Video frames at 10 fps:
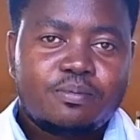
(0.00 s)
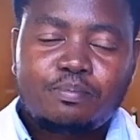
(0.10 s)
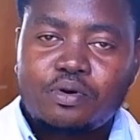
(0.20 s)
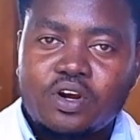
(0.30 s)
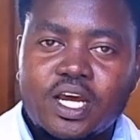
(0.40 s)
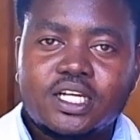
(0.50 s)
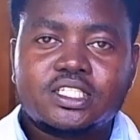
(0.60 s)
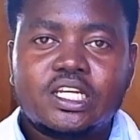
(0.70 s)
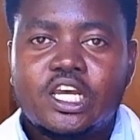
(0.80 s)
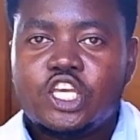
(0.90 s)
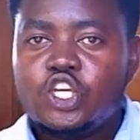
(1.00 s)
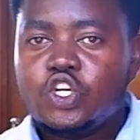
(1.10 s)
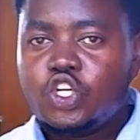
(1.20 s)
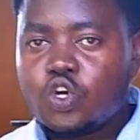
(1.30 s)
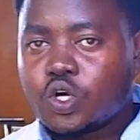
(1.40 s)
product, you
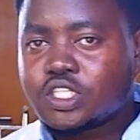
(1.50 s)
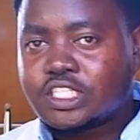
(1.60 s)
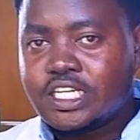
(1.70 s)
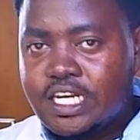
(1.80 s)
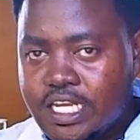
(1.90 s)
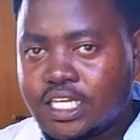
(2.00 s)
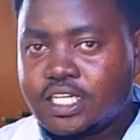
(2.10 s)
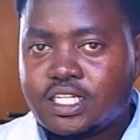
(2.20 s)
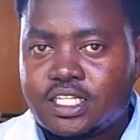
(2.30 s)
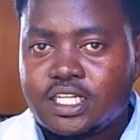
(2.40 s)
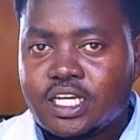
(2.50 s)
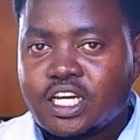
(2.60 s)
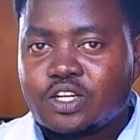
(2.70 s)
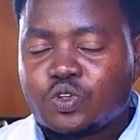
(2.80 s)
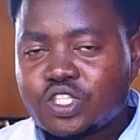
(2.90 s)
don't need
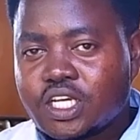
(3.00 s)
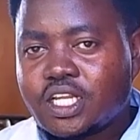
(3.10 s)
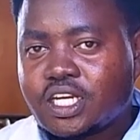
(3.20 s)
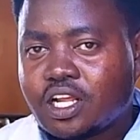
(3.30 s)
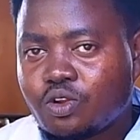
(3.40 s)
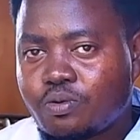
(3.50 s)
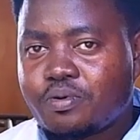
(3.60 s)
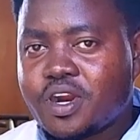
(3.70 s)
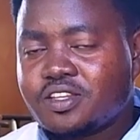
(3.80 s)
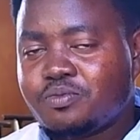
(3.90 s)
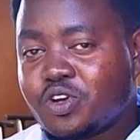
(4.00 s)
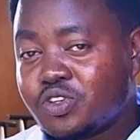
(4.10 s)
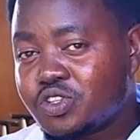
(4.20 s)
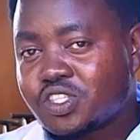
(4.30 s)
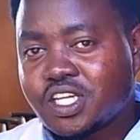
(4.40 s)
to sell at a low price because
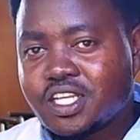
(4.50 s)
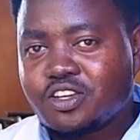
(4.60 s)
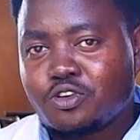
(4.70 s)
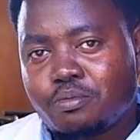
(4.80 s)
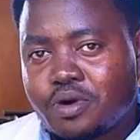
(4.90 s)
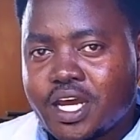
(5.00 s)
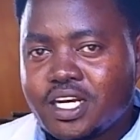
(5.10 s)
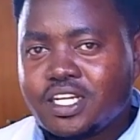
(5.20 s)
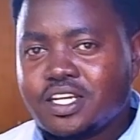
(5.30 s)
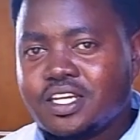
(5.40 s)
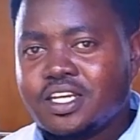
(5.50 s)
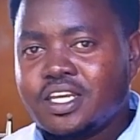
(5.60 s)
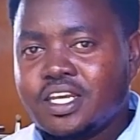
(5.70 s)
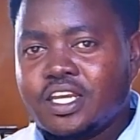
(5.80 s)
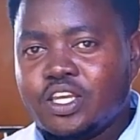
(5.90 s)
you're selling your brand.
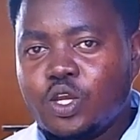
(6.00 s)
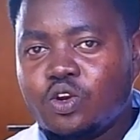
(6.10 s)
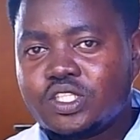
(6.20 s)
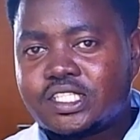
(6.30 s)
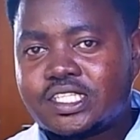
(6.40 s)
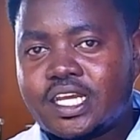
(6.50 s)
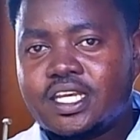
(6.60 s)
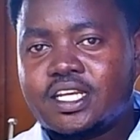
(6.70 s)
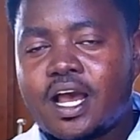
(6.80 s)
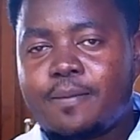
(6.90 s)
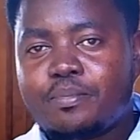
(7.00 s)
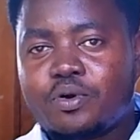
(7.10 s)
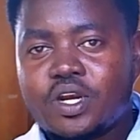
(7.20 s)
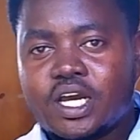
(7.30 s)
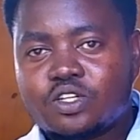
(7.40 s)
You're not selling a
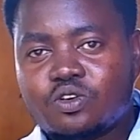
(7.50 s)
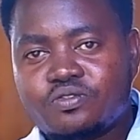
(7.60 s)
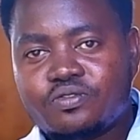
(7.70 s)
product of